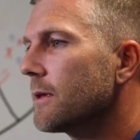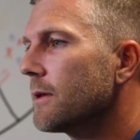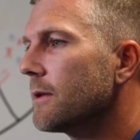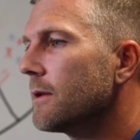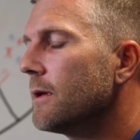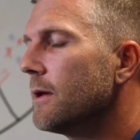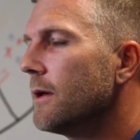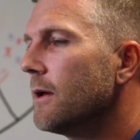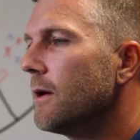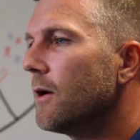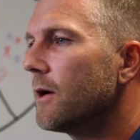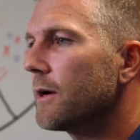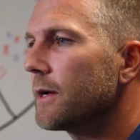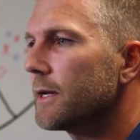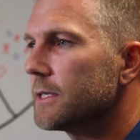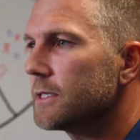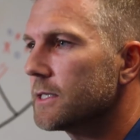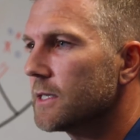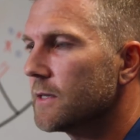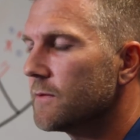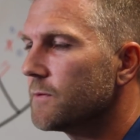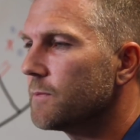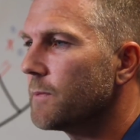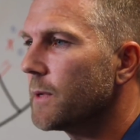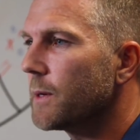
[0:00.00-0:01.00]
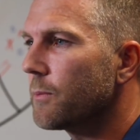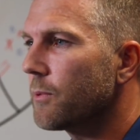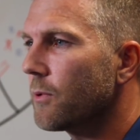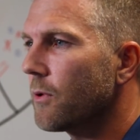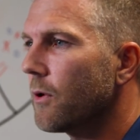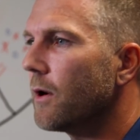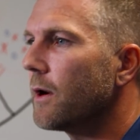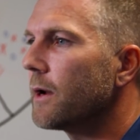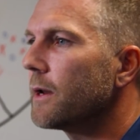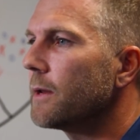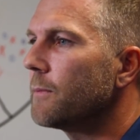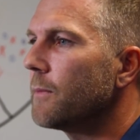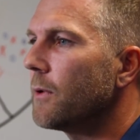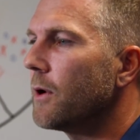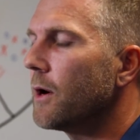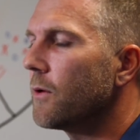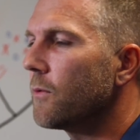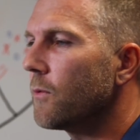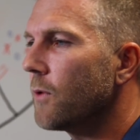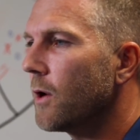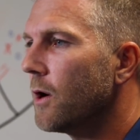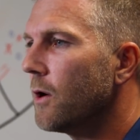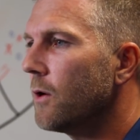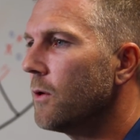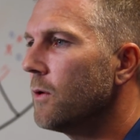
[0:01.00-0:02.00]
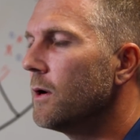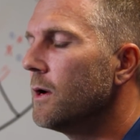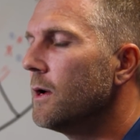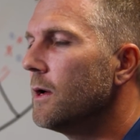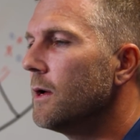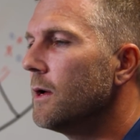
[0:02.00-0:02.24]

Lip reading: that I guess gives me pride in my role,